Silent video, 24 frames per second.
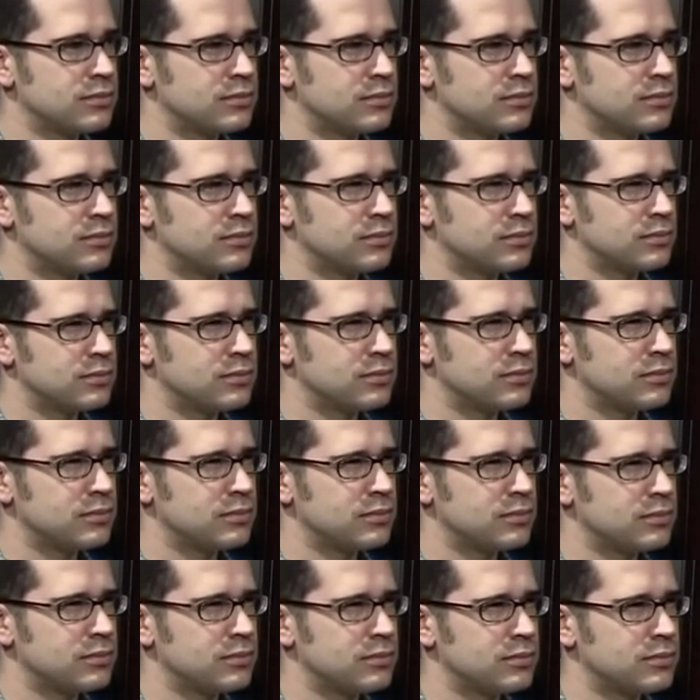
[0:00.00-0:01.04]

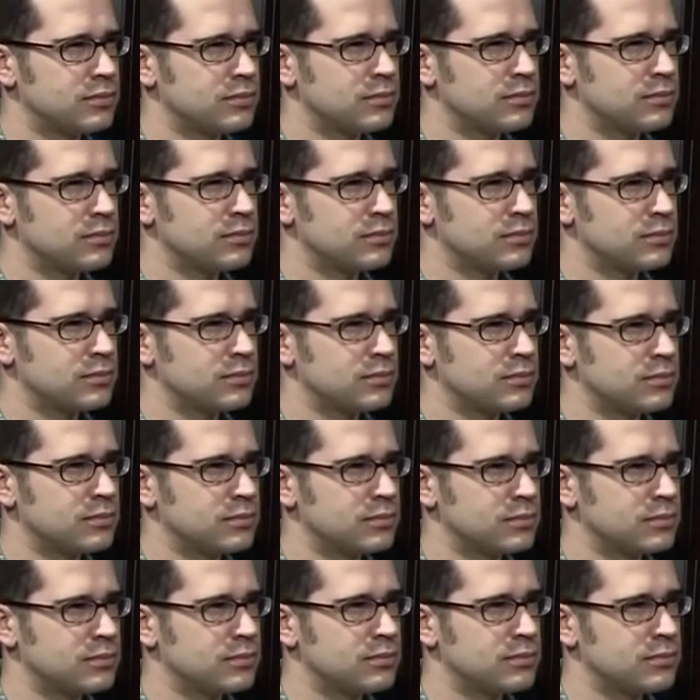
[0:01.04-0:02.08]

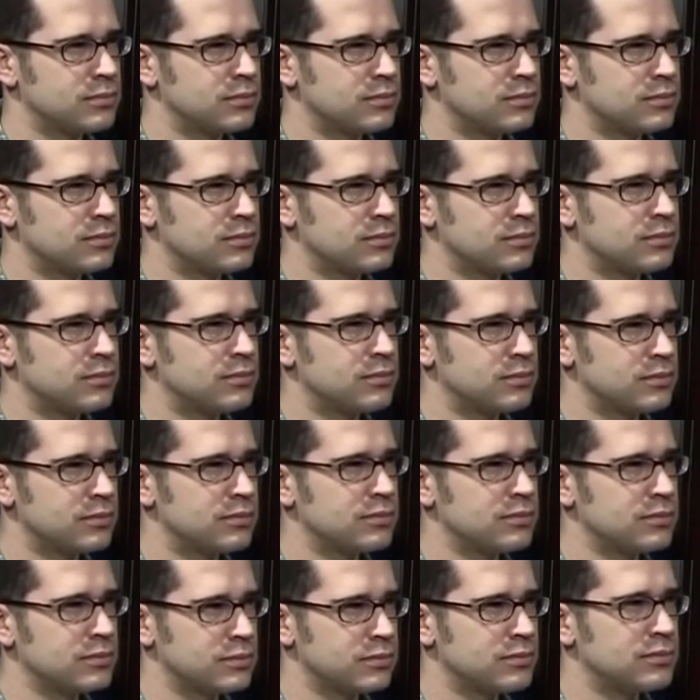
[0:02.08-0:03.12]

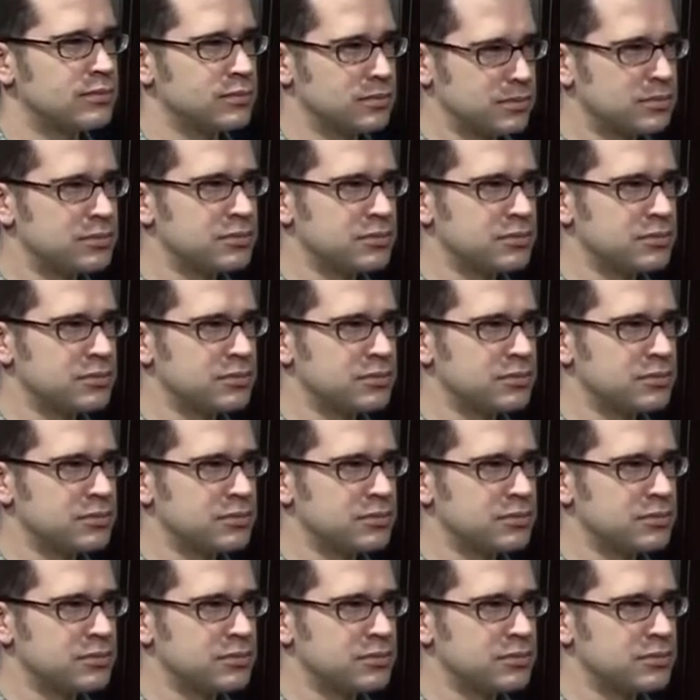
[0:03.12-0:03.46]
This person isn't speaking.